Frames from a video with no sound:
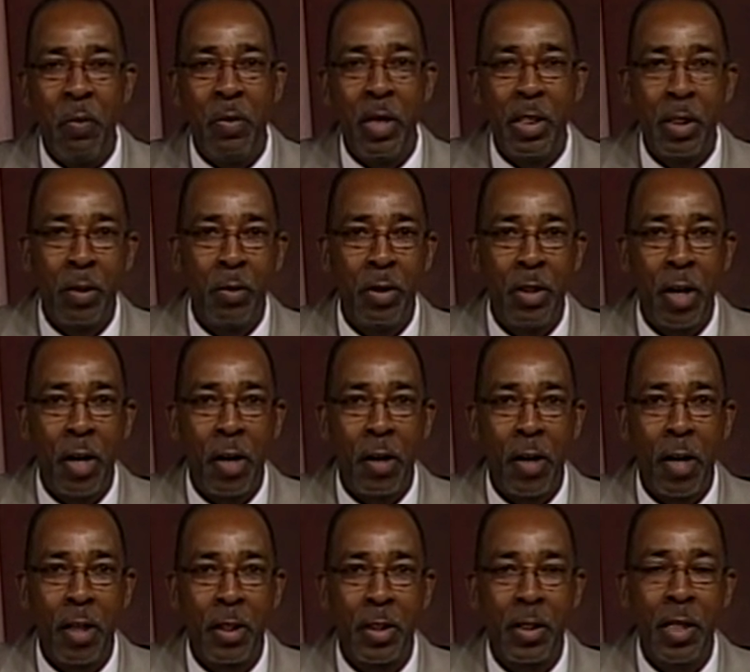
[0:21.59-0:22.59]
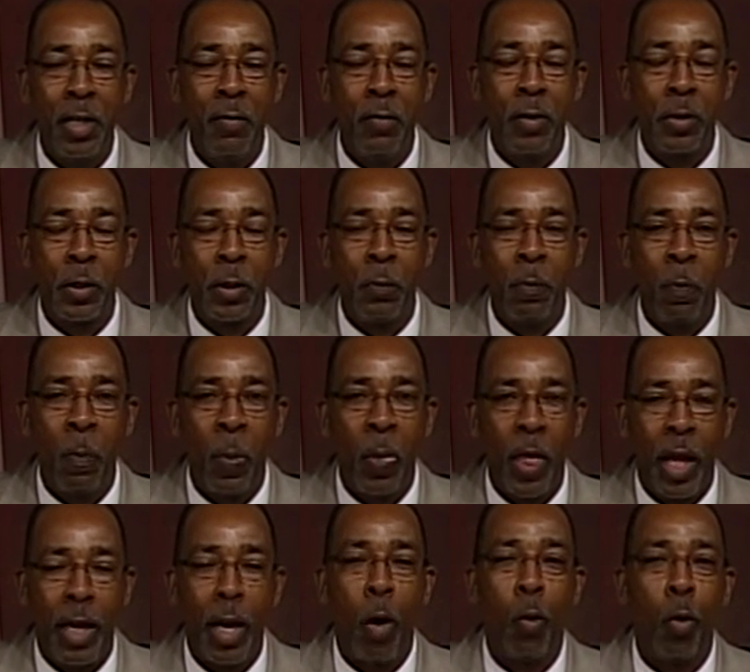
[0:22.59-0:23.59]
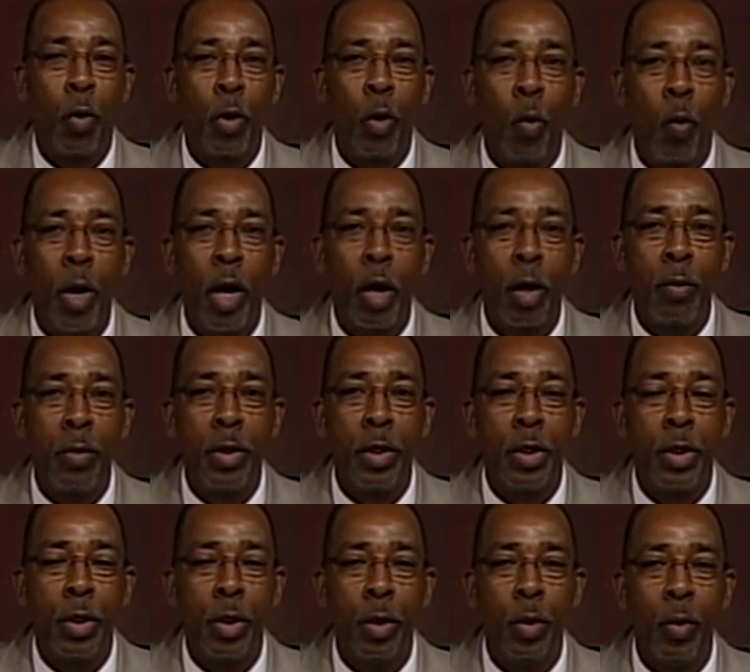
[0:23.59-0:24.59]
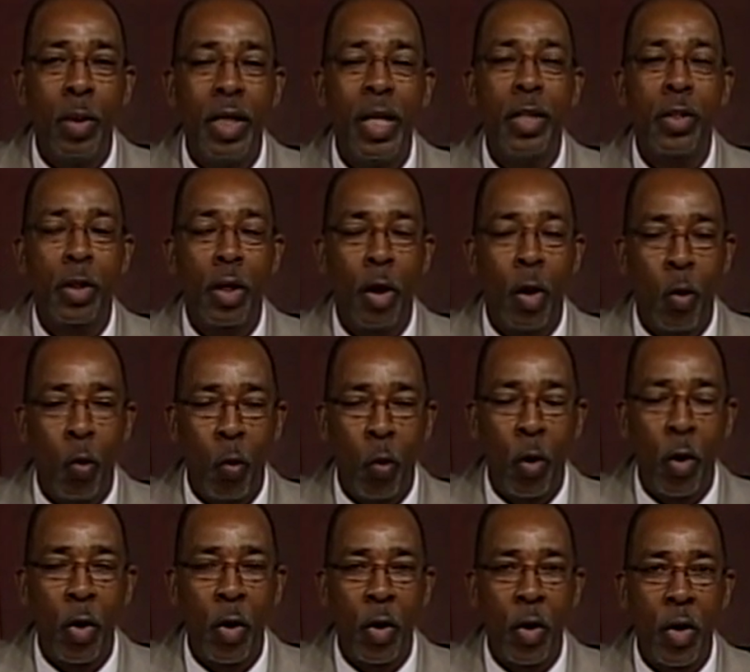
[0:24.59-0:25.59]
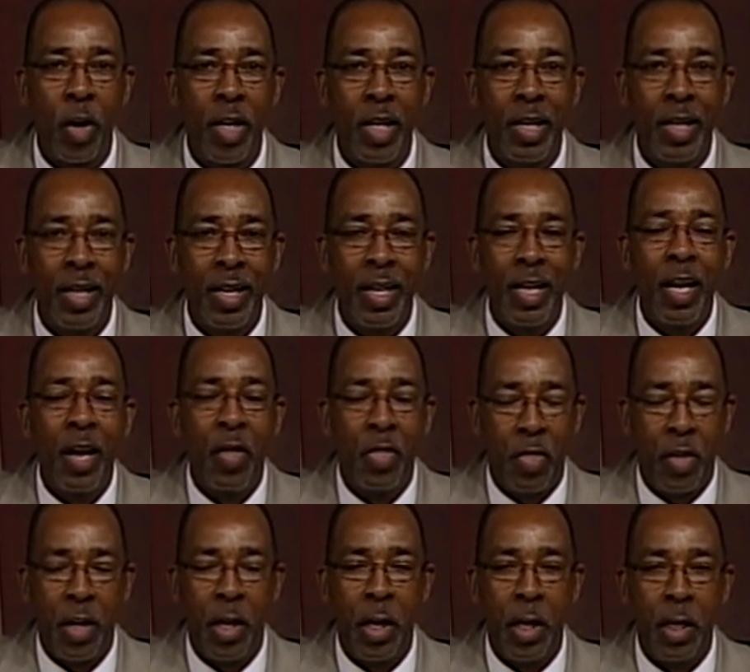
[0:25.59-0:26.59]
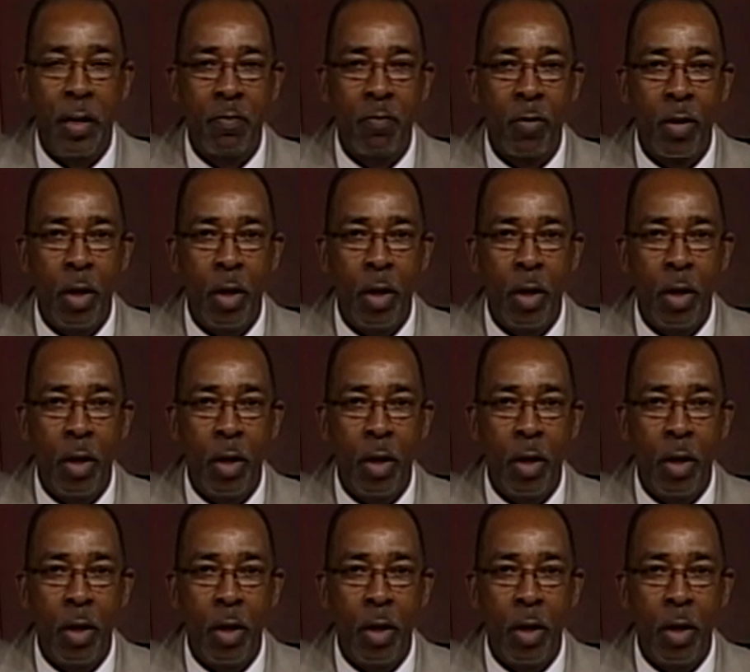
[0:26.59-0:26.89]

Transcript: Bishop John R. Stevenson, and I want to welcome you to It's a Word Thing.